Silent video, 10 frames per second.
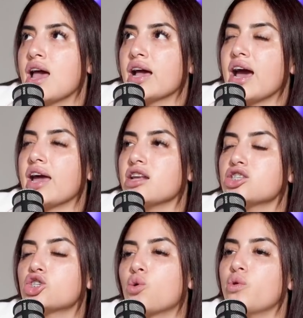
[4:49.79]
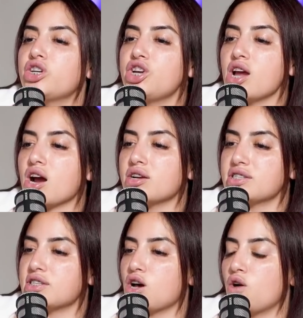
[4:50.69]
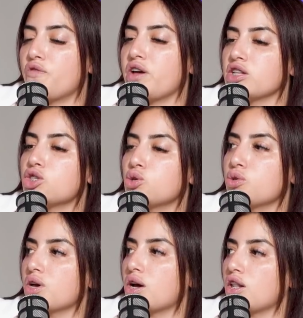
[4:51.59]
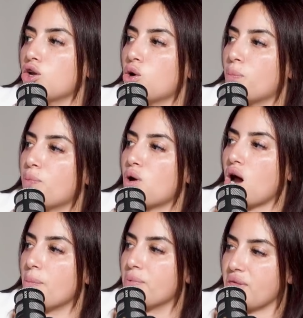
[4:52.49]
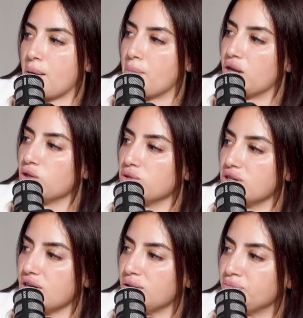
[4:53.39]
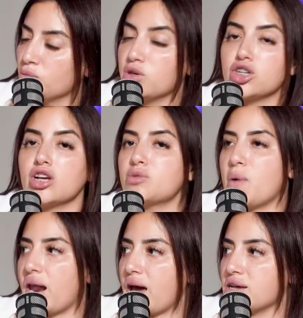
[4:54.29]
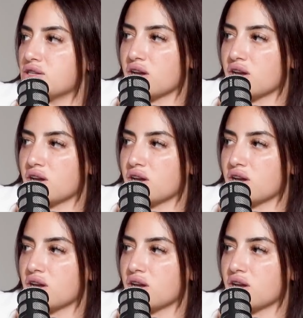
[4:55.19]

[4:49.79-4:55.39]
kind of squishing ourselves into the little prop that Mando did, which looked badass on